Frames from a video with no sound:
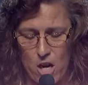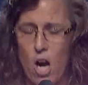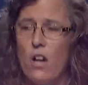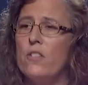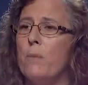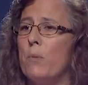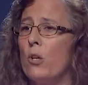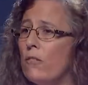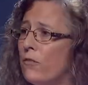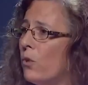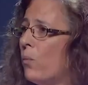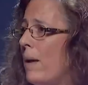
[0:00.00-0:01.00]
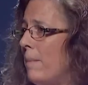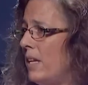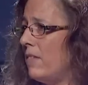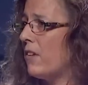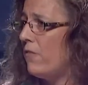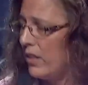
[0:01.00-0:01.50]
all the beautiful women
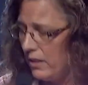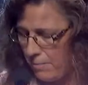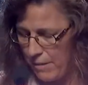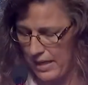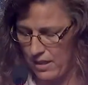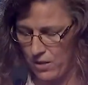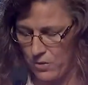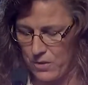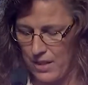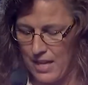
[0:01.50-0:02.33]
of the Filipinos.